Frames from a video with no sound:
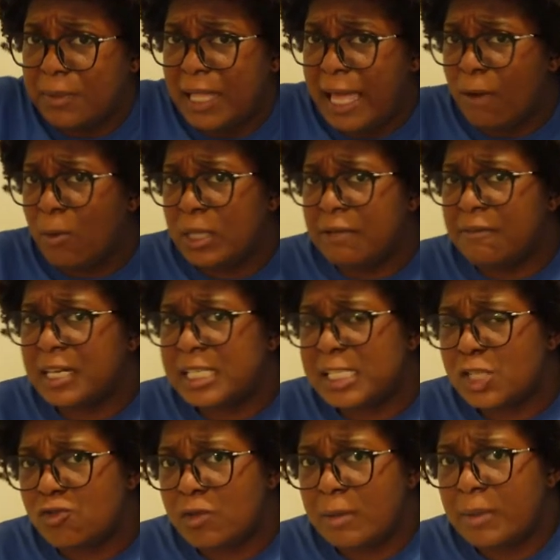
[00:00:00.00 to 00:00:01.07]
Like, what the fuck is
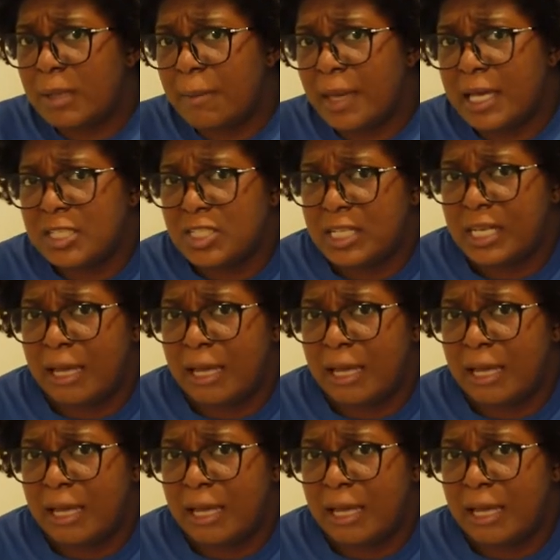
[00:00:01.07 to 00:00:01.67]
this trumped up ass shit?